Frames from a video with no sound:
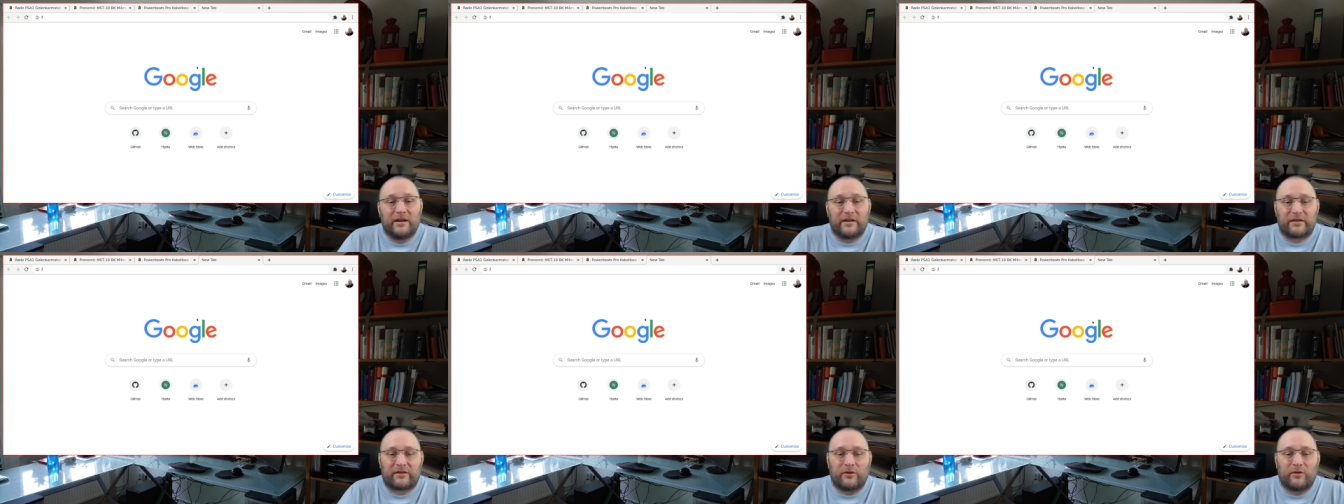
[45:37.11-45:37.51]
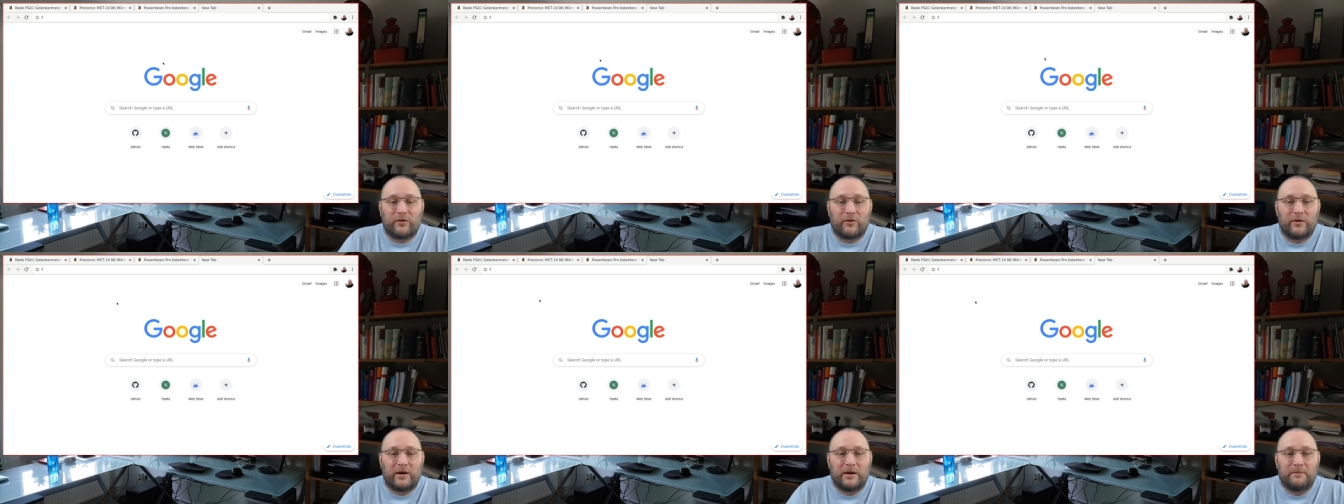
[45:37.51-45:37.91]

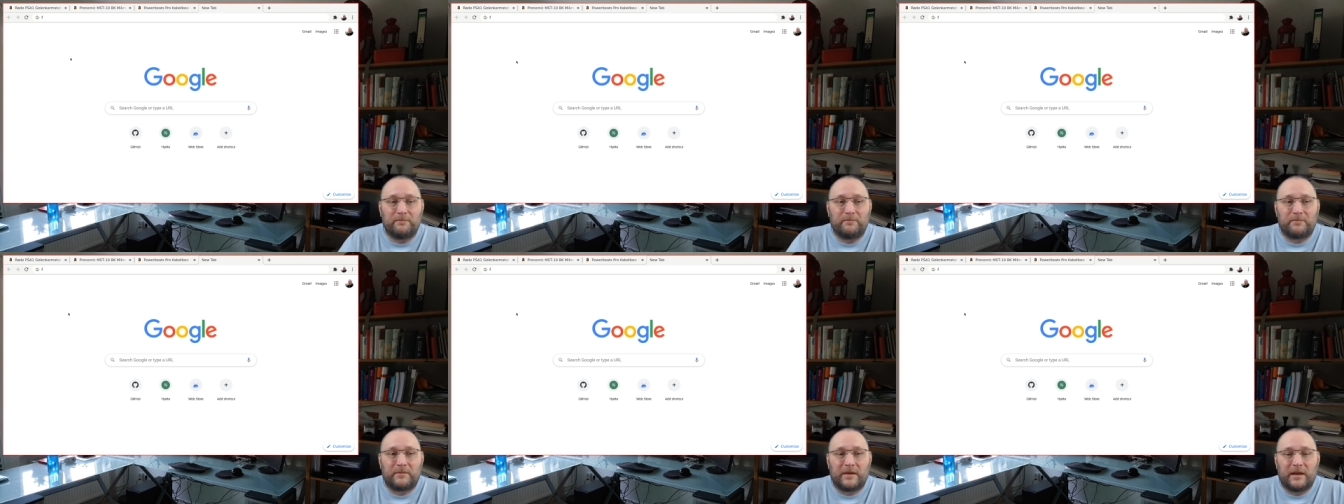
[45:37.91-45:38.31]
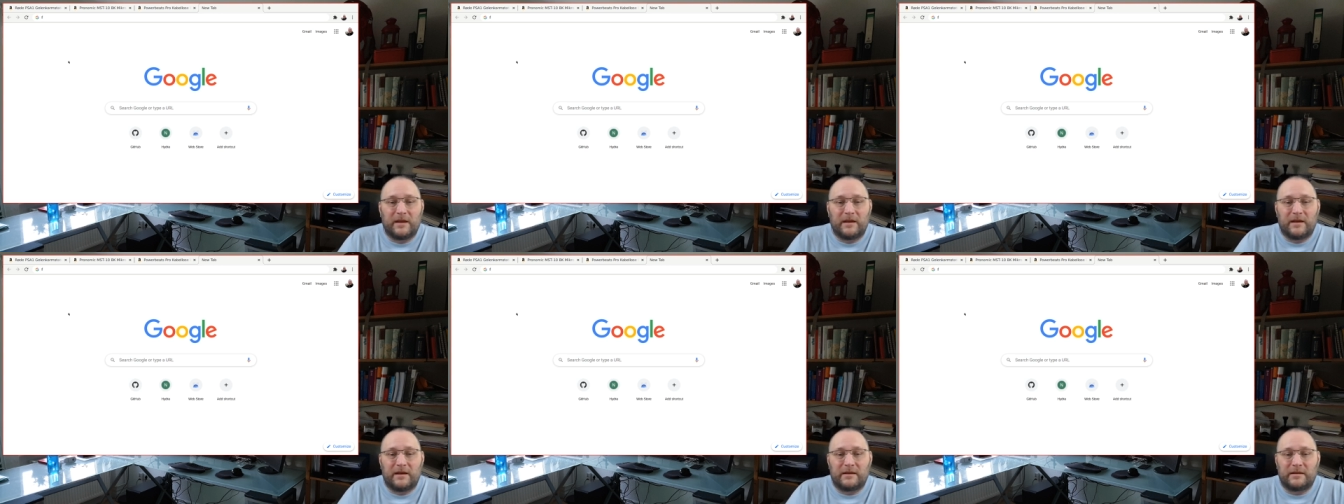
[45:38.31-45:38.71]
So um,
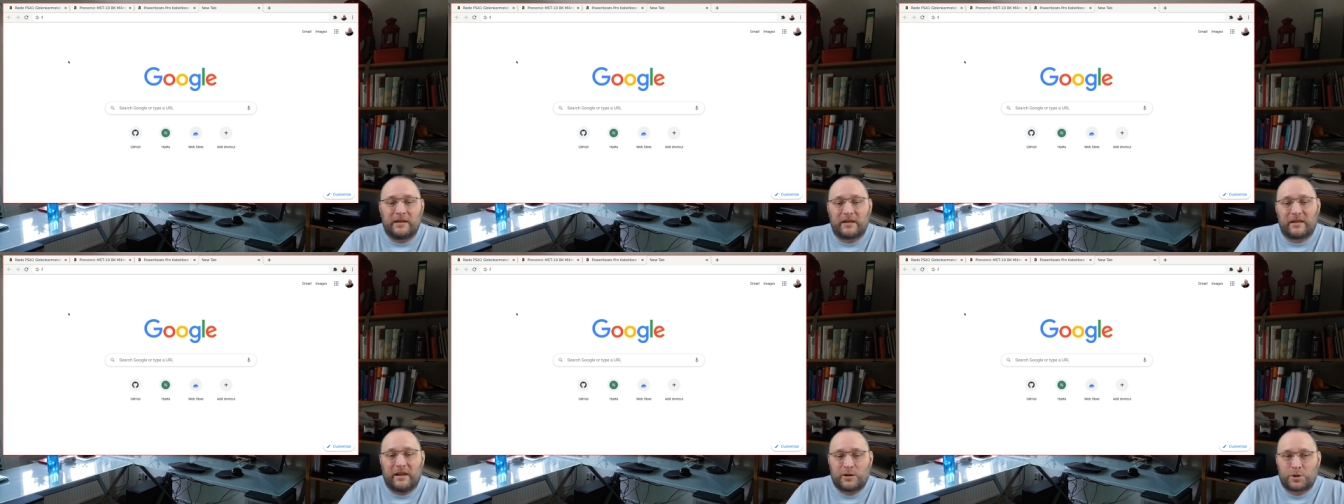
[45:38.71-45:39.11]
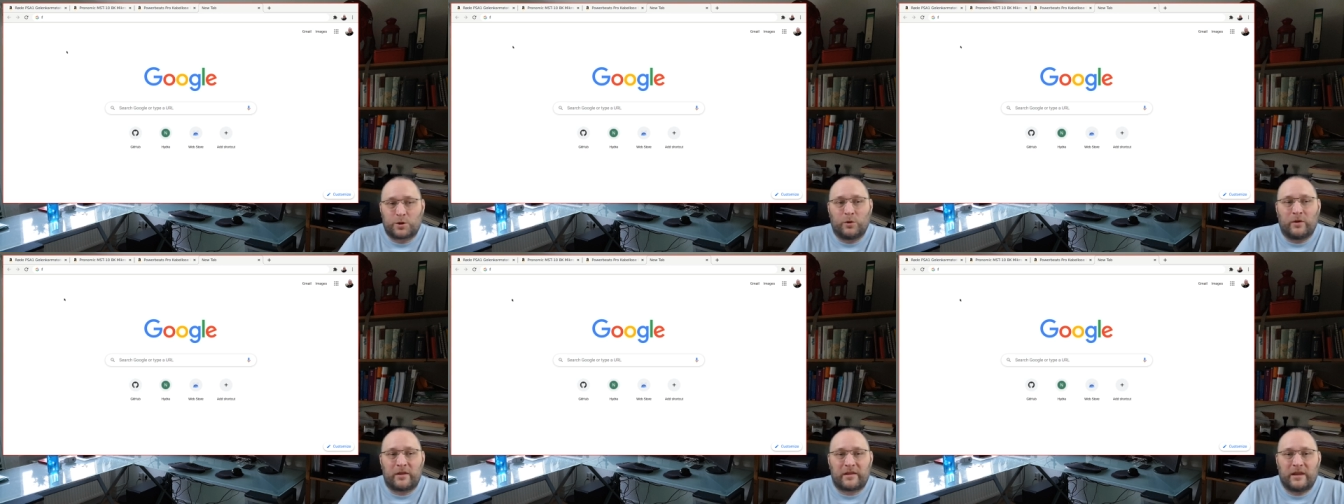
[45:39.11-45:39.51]
this
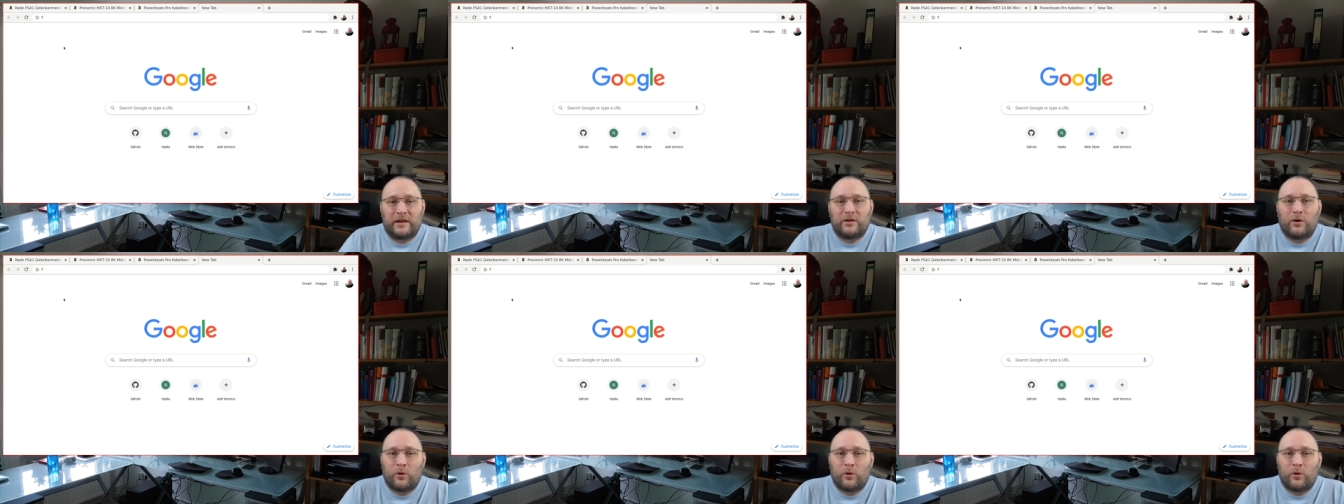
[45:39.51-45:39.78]
ensures that